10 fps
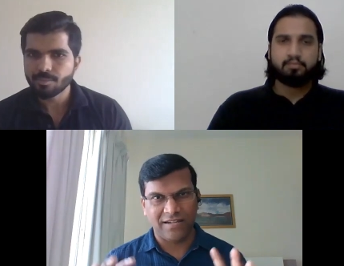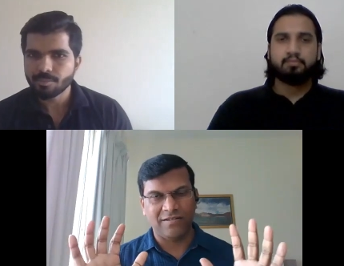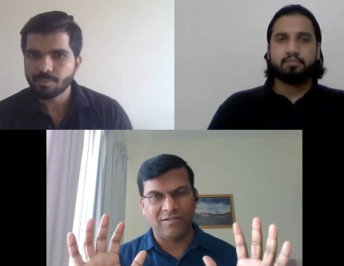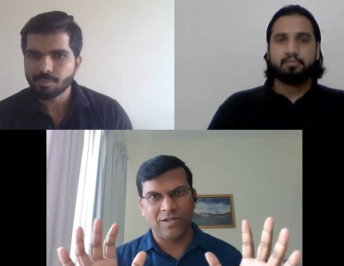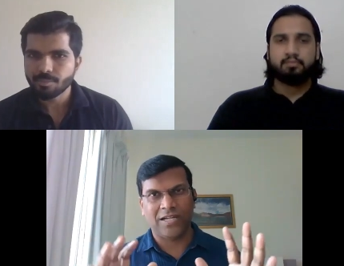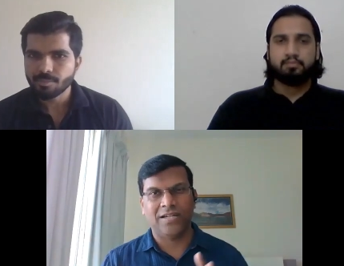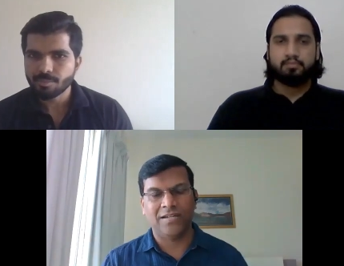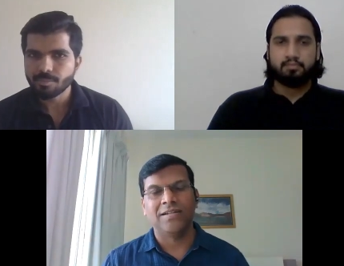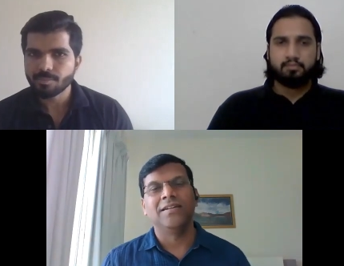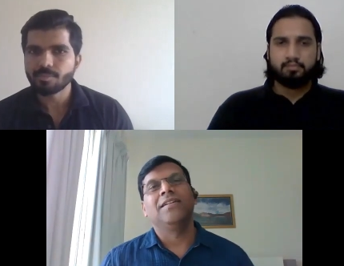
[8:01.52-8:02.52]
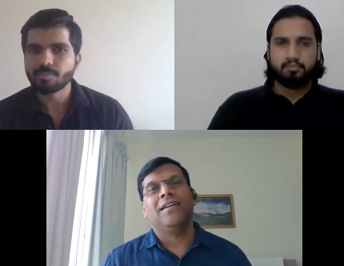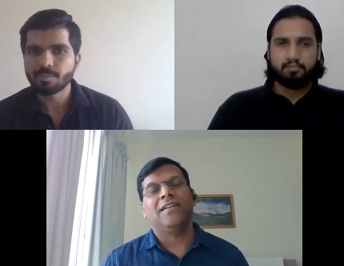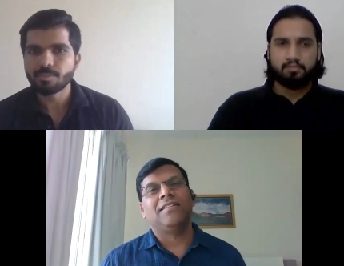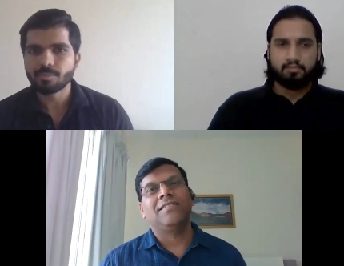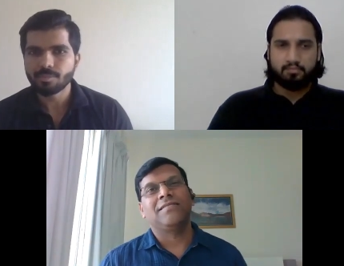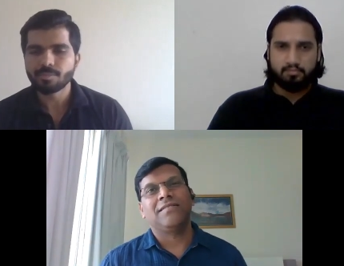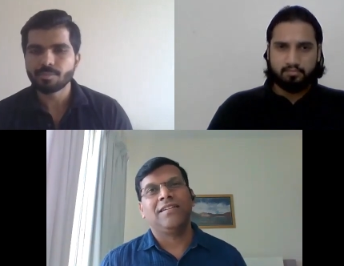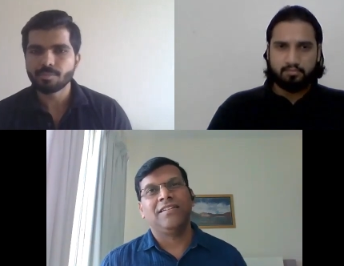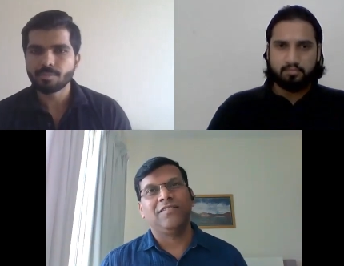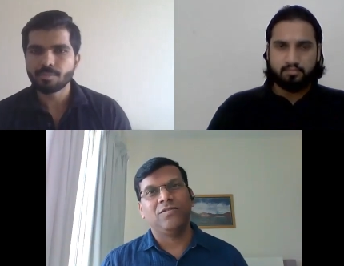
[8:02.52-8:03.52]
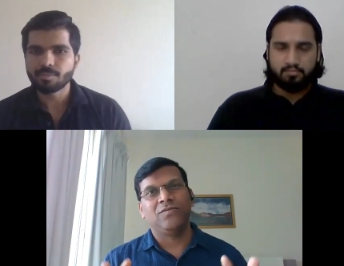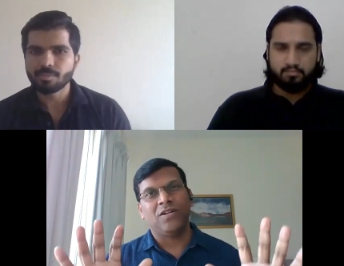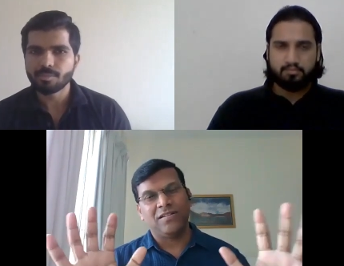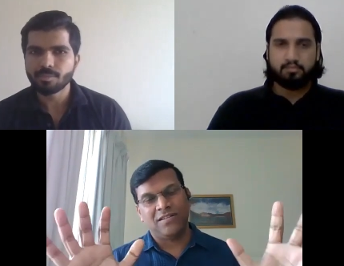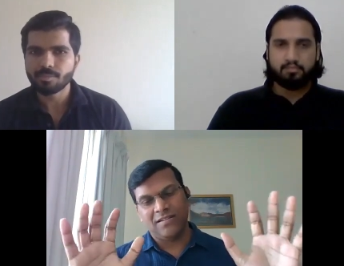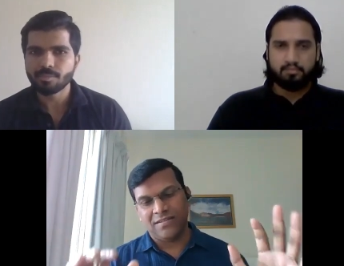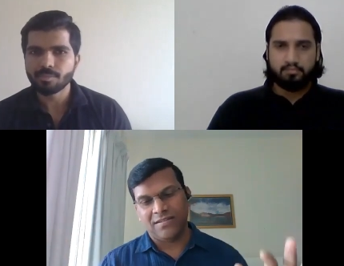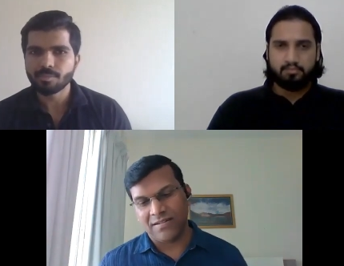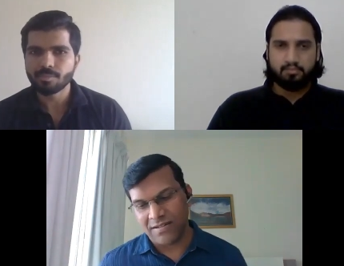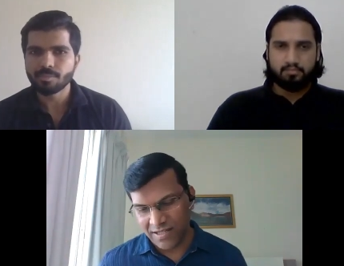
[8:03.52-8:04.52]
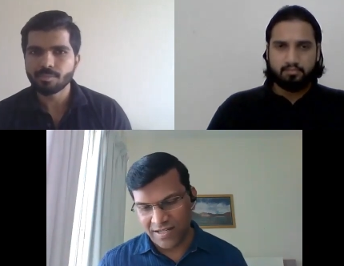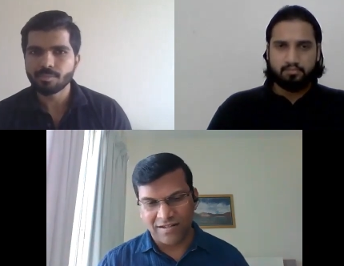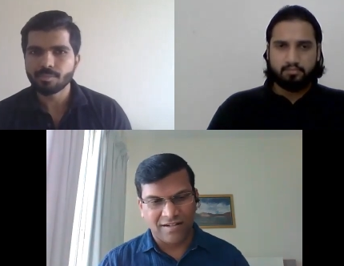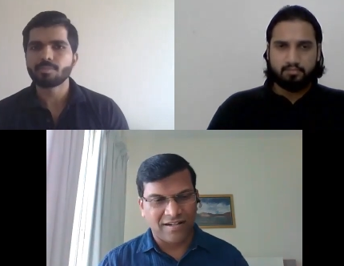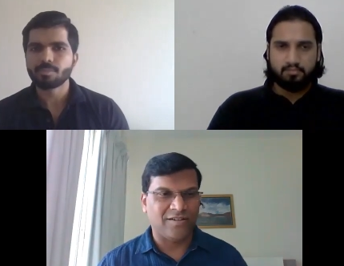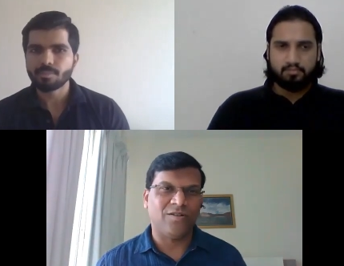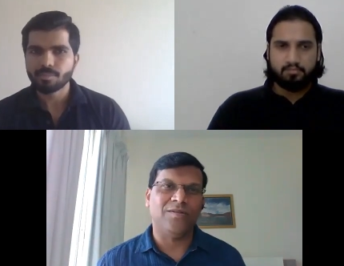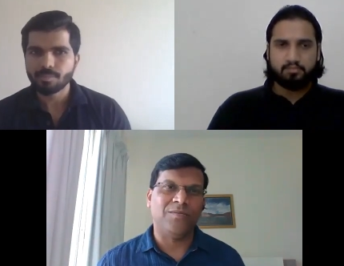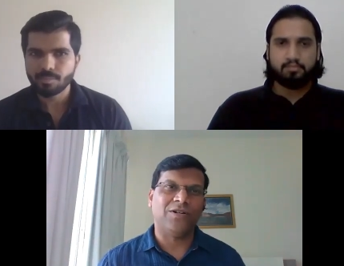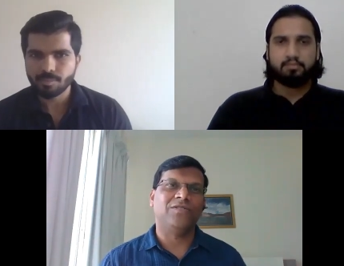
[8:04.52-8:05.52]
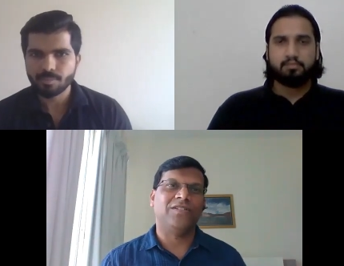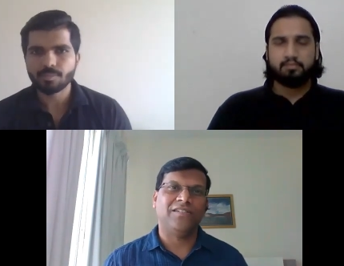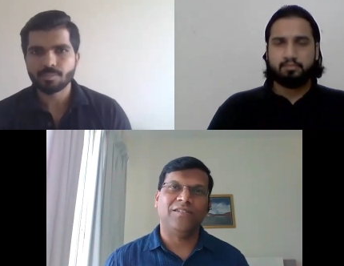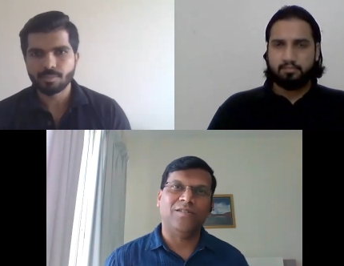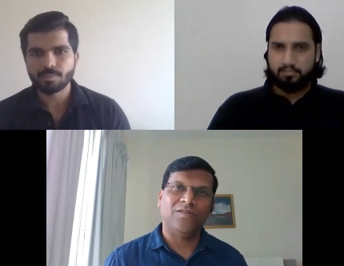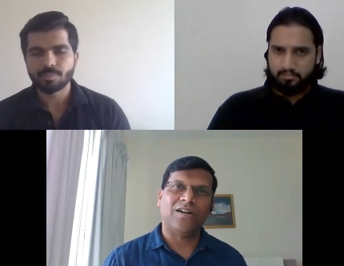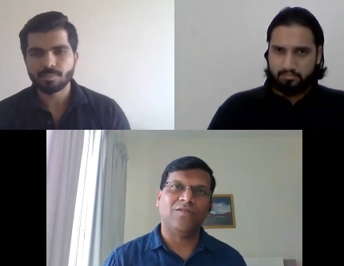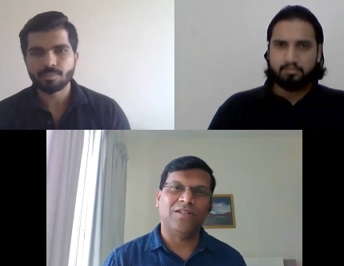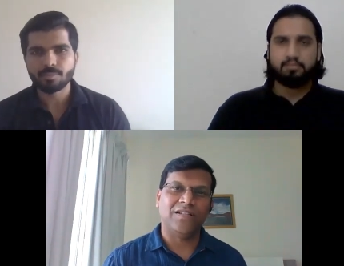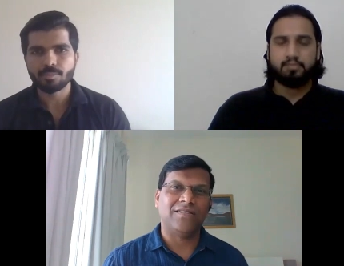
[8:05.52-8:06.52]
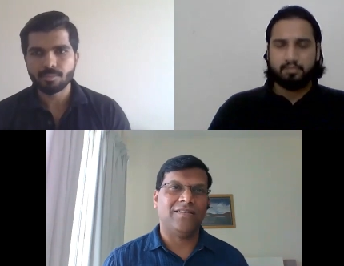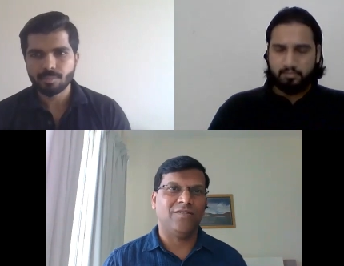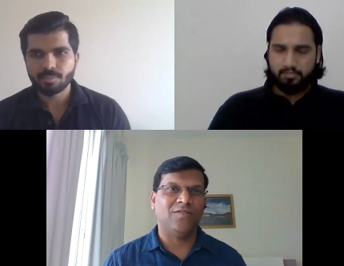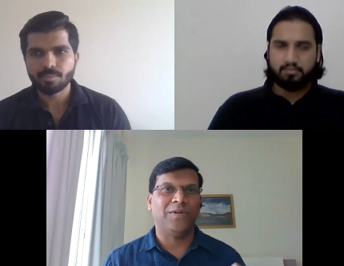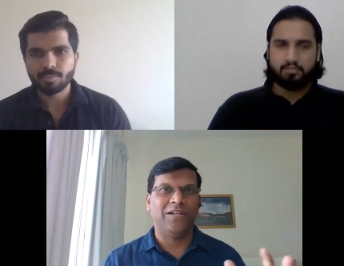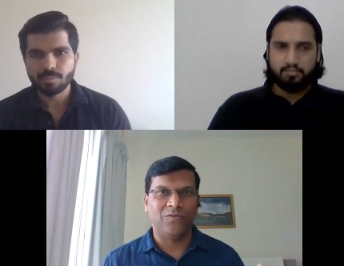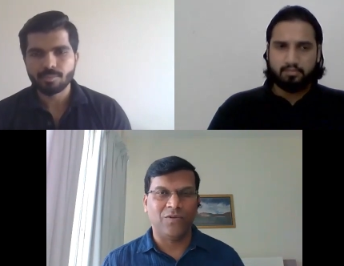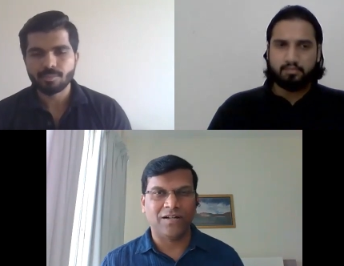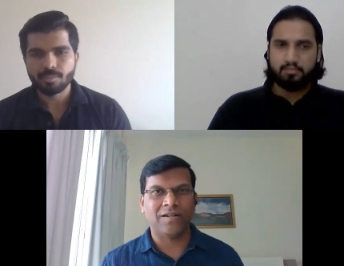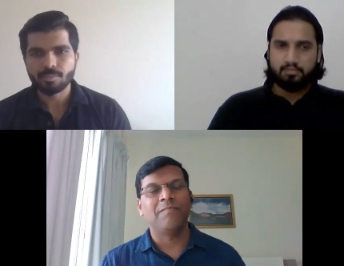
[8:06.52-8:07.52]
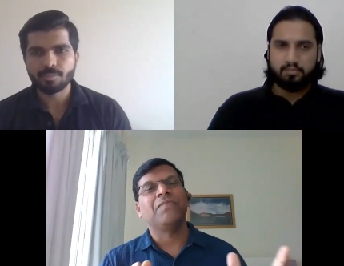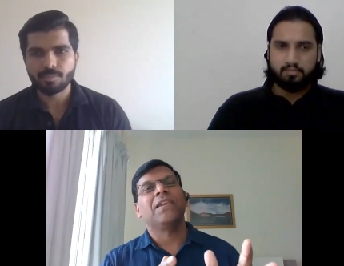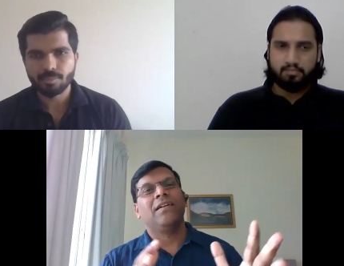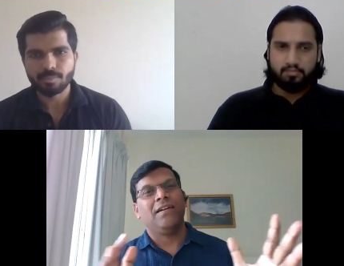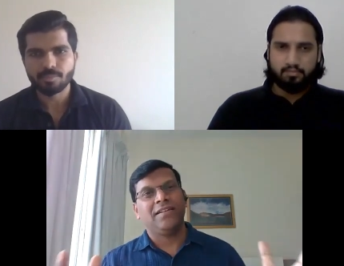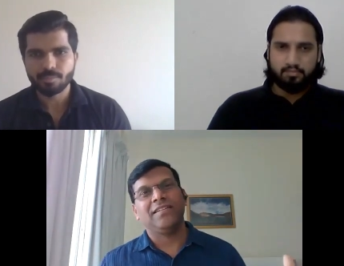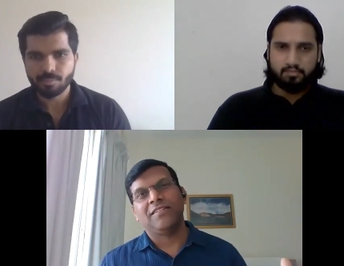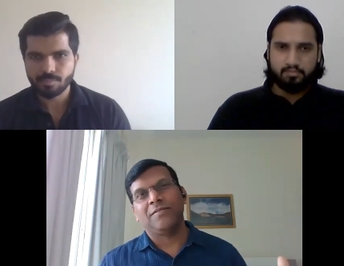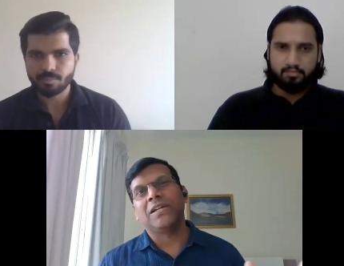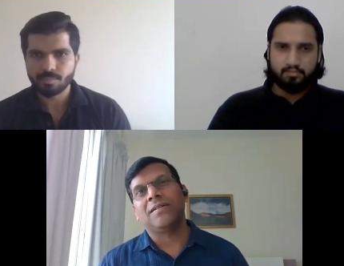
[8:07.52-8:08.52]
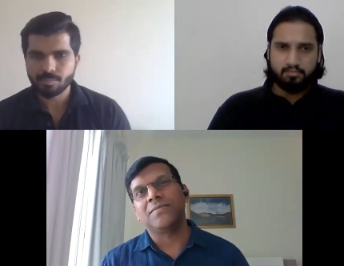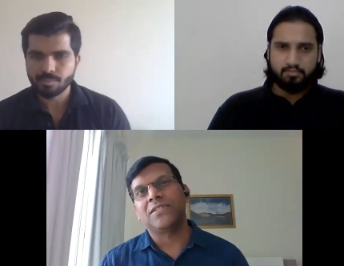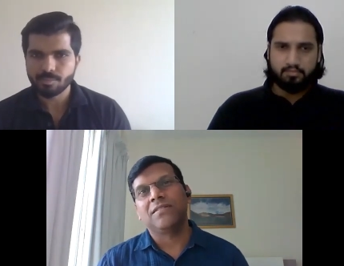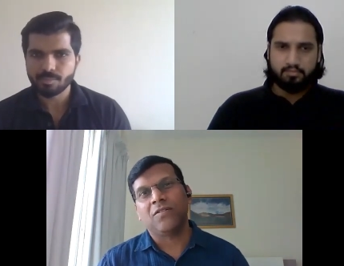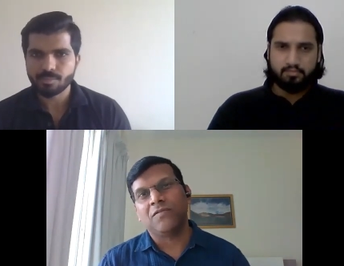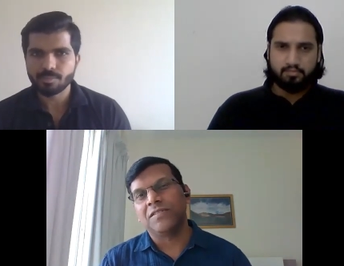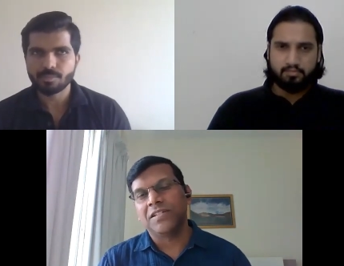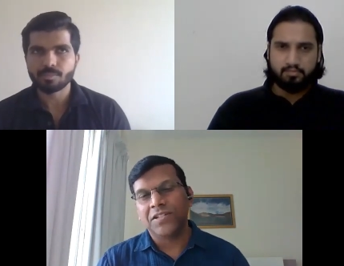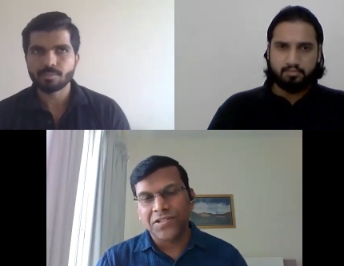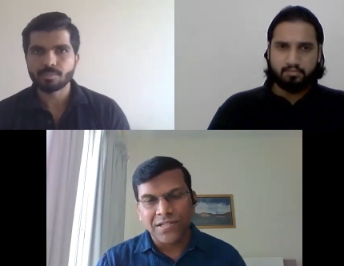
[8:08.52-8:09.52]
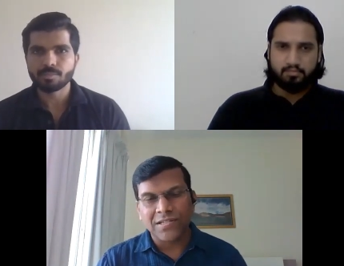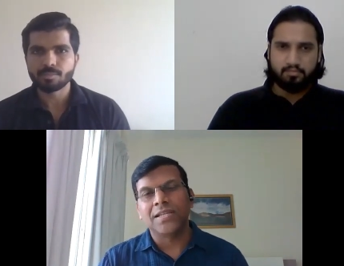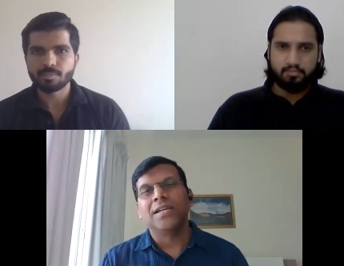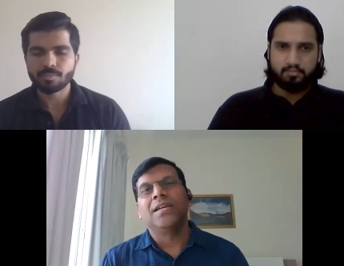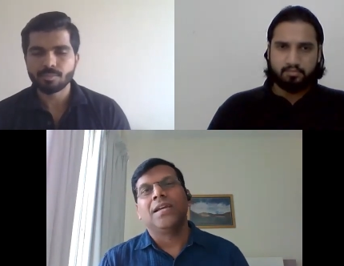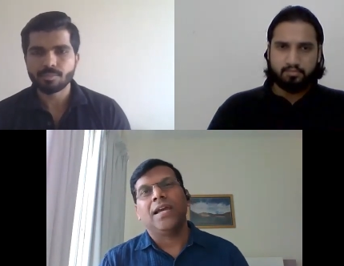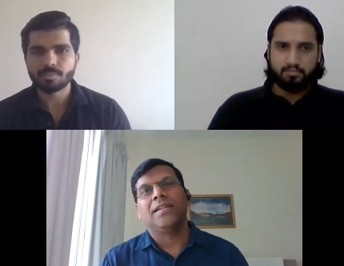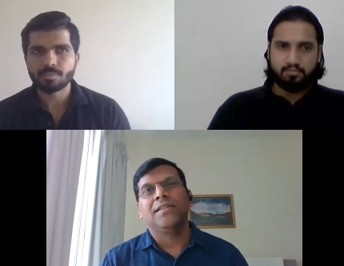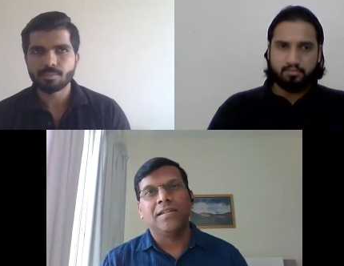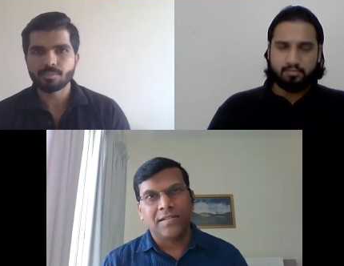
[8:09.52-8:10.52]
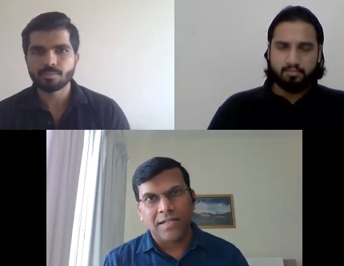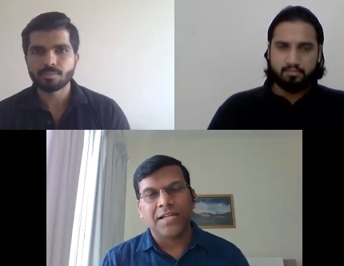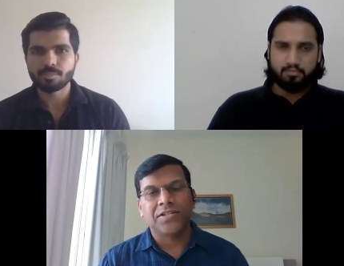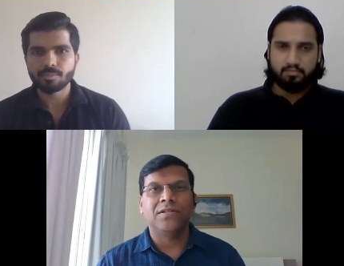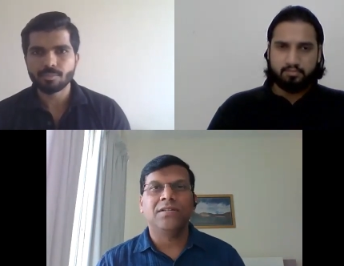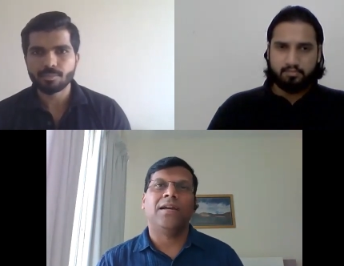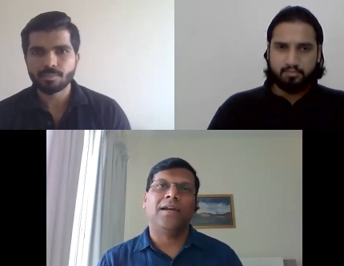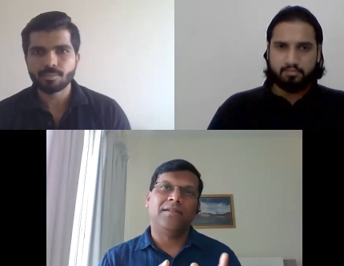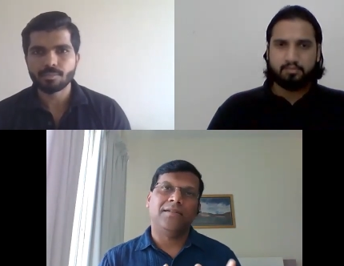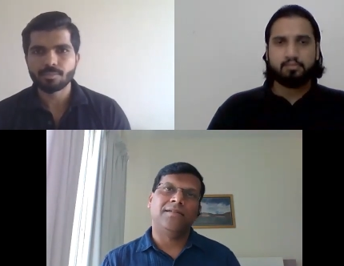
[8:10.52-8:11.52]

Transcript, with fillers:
Speaker 1: look at it and understanding, you know, what is this uh, H R guy all about, and, you know, how does he normally work? I think it becomes the conversations and the interaction and the